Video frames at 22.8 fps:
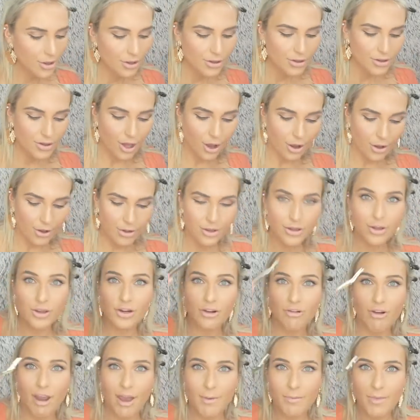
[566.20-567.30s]
So you're going
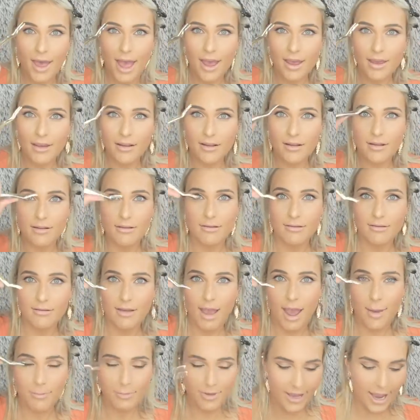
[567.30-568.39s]
to grab that
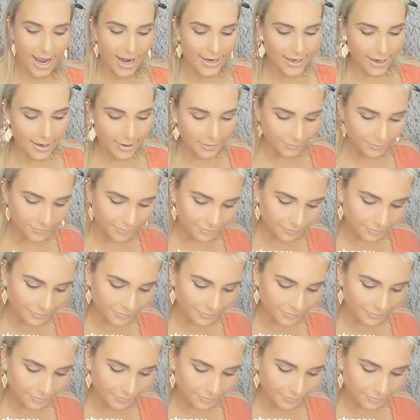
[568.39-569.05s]
applicator,